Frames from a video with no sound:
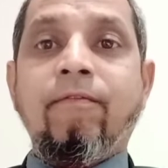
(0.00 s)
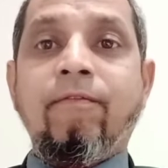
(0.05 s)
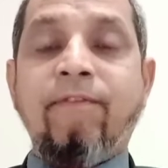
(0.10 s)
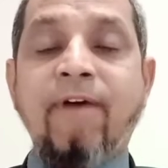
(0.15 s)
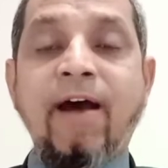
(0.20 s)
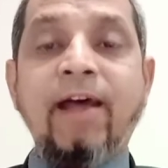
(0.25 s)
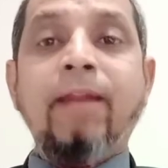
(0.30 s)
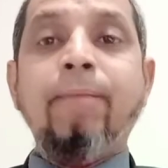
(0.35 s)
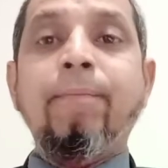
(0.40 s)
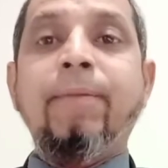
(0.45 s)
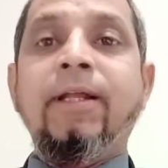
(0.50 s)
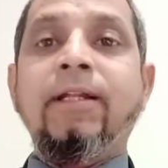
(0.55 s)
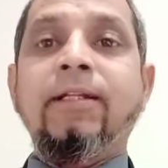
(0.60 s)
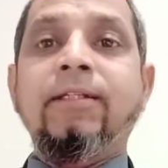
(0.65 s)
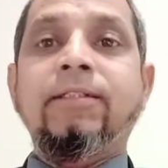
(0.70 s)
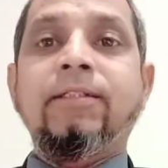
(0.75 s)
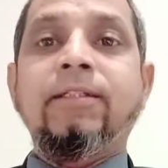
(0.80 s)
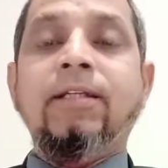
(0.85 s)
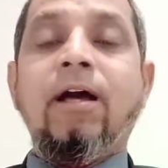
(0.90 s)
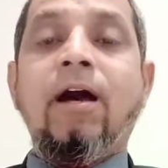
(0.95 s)

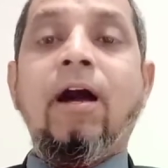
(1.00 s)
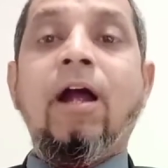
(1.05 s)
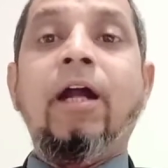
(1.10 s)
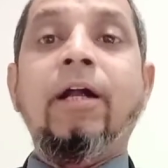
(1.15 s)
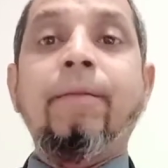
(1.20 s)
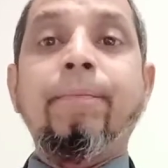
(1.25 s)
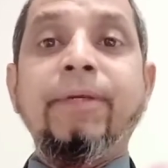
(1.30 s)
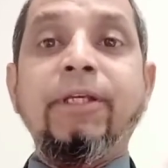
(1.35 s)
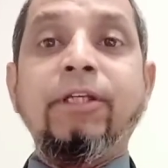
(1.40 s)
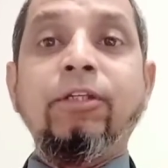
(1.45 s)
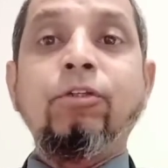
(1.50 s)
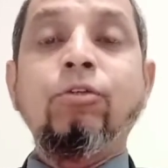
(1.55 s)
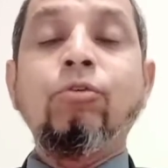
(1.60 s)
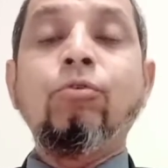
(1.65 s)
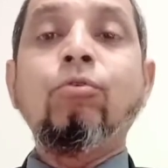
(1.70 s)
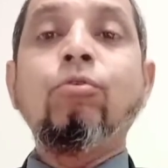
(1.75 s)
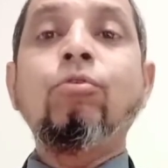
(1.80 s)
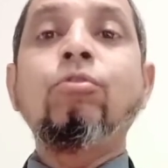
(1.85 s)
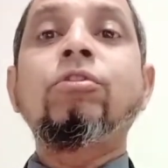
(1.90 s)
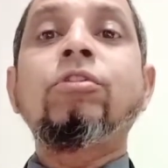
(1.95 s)
variables are being
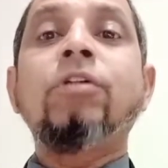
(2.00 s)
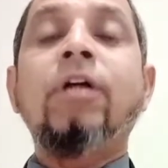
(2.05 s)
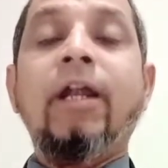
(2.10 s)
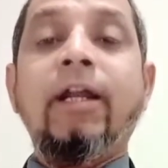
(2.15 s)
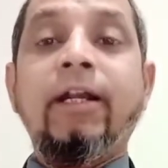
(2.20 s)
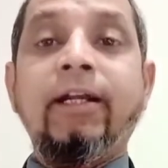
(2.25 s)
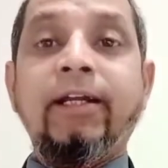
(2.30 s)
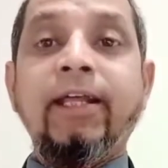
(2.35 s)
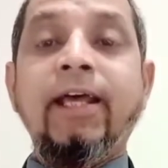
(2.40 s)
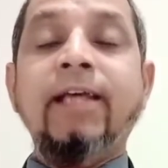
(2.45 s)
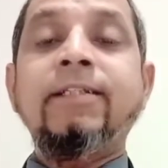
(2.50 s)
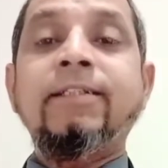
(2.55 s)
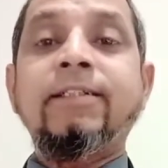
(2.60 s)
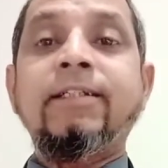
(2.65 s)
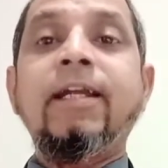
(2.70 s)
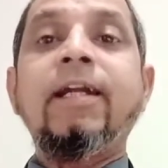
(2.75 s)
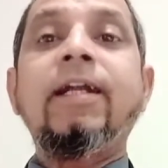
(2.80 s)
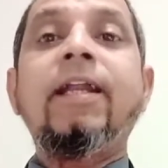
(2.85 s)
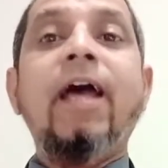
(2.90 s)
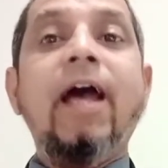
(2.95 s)
used,
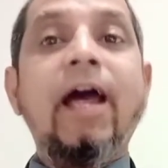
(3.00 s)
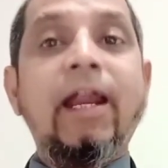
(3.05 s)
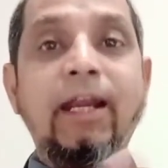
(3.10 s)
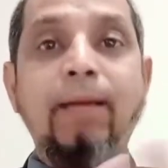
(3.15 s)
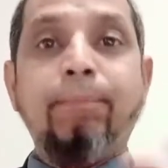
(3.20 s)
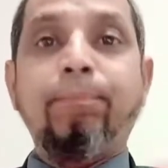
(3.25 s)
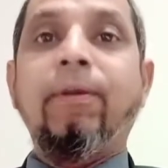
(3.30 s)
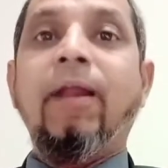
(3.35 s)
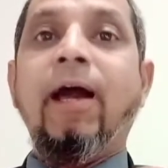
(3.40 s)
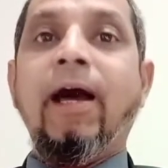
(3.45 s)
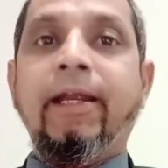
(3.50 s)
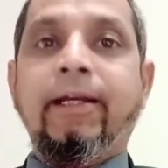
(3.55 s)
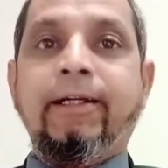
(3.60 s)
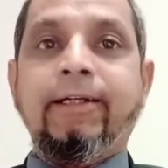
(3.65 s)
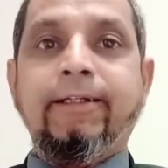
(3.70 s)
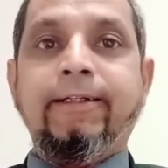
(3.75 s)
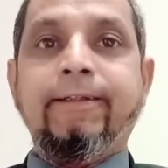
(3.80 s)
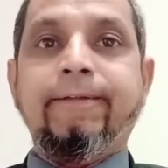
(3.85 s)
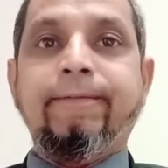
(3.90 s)
tested, and applied.